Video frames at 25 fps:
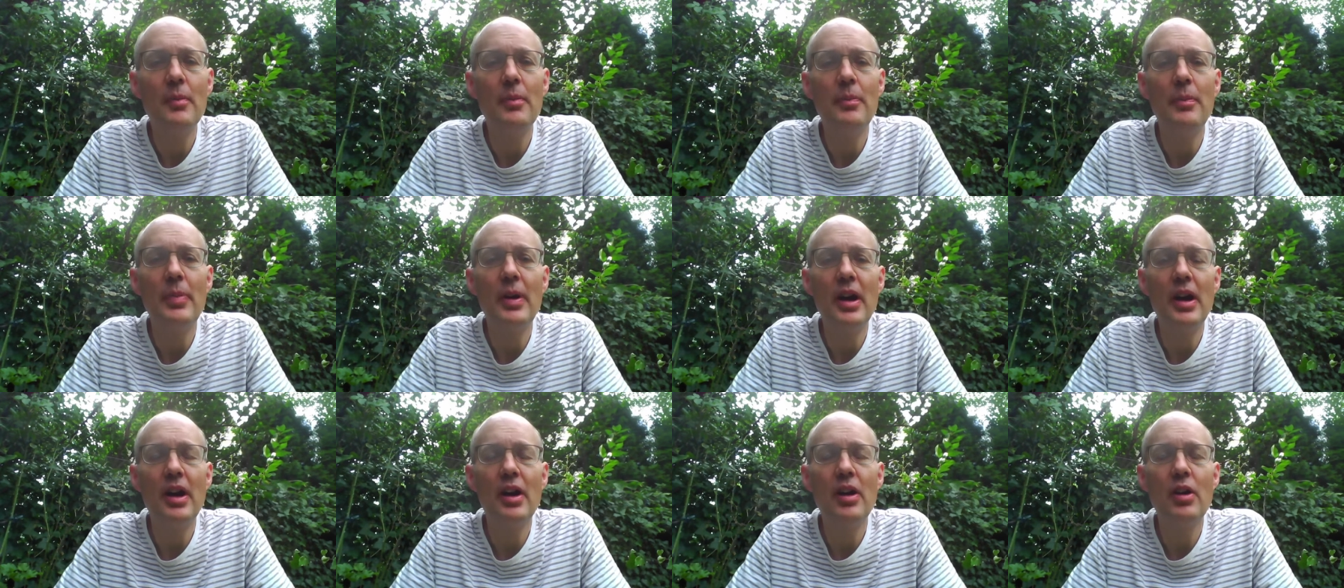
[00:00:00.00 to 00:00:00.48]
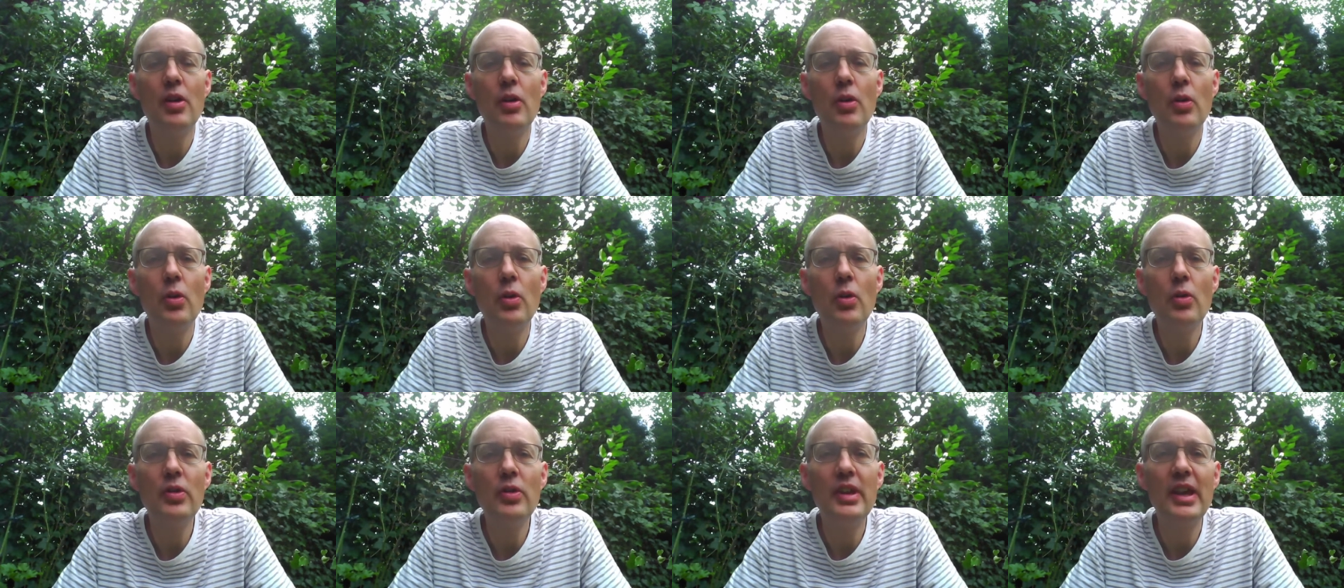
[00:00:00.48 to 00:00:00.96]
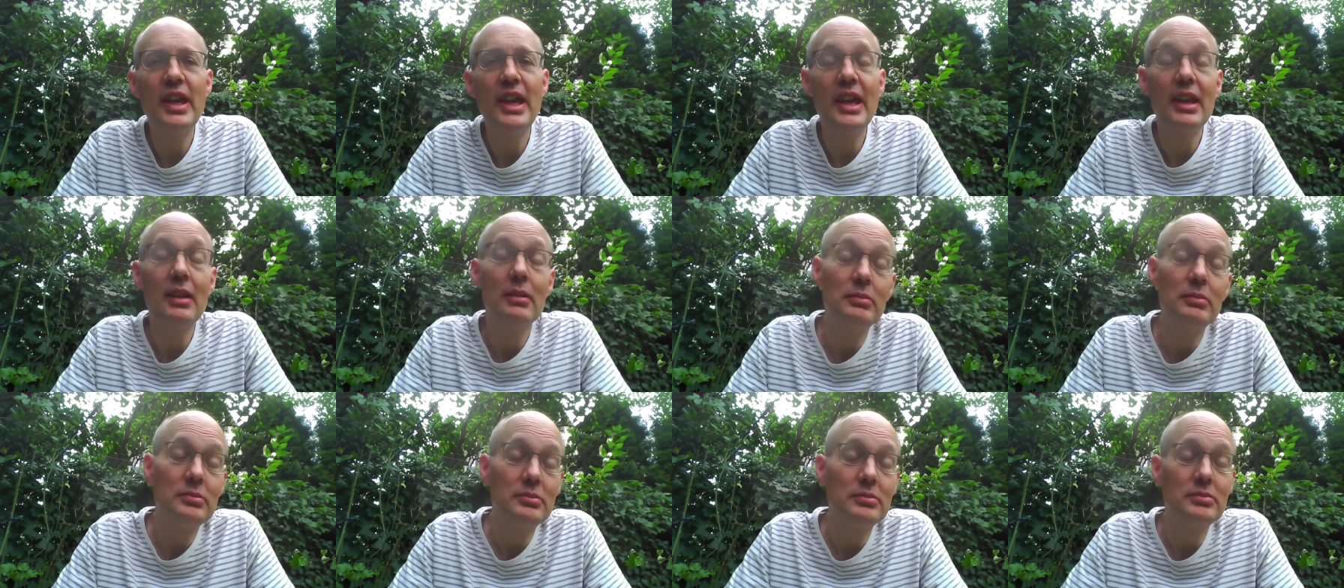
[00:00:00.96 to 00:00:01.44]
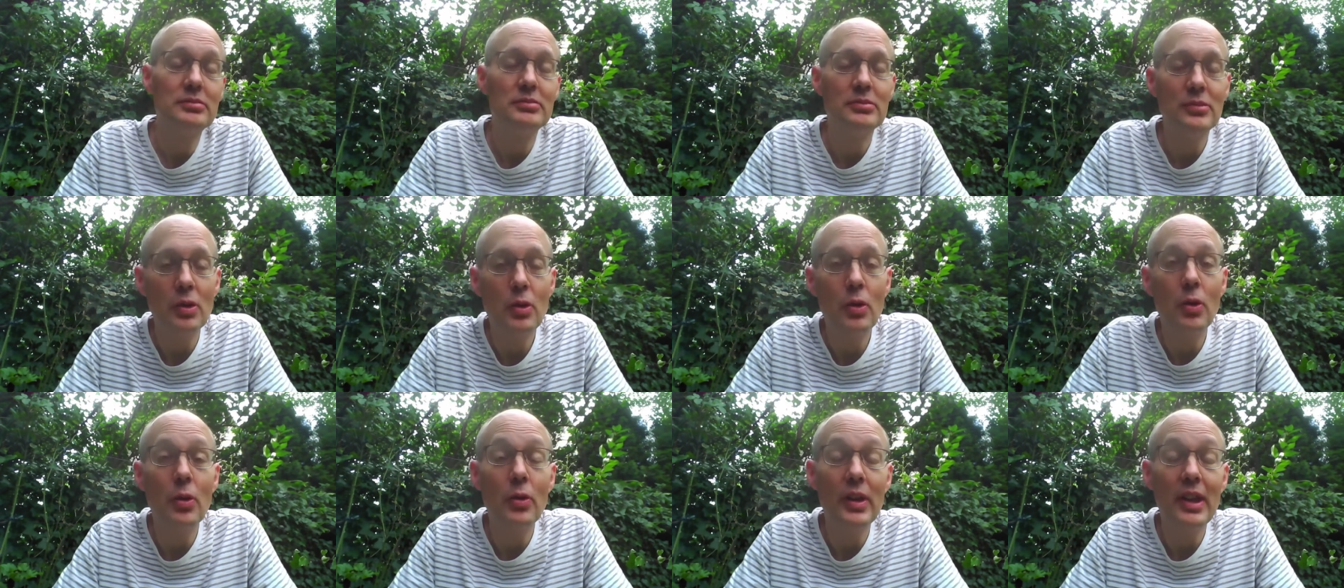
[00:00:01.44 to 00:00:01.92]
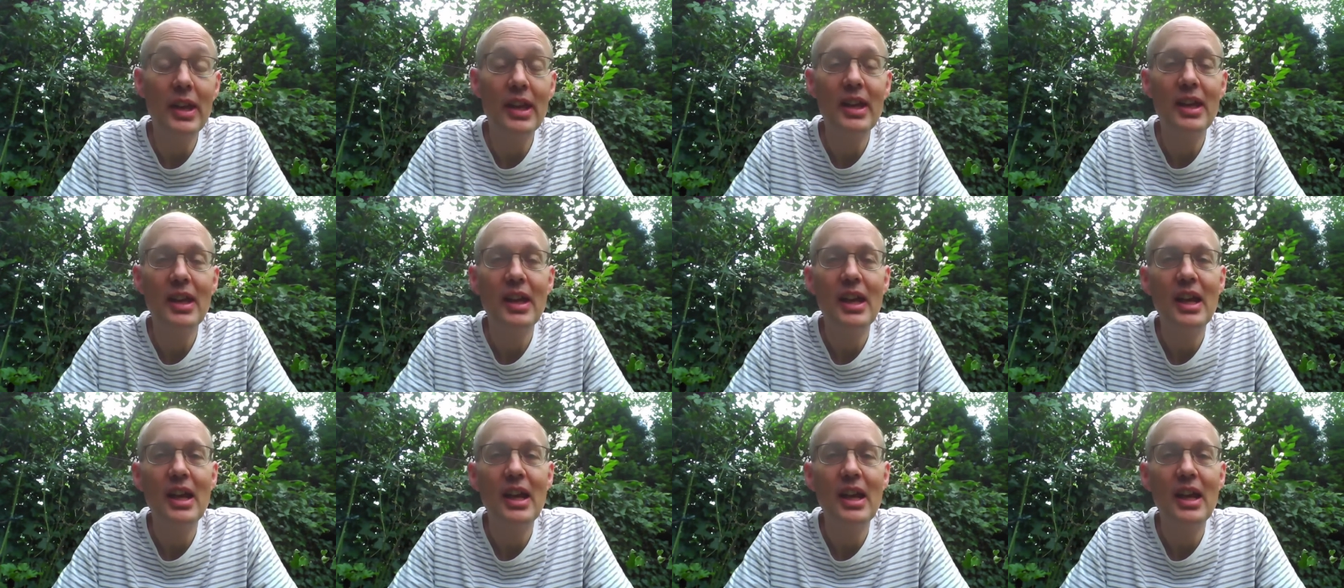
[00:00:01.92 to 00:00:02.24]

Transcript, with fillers: but only, only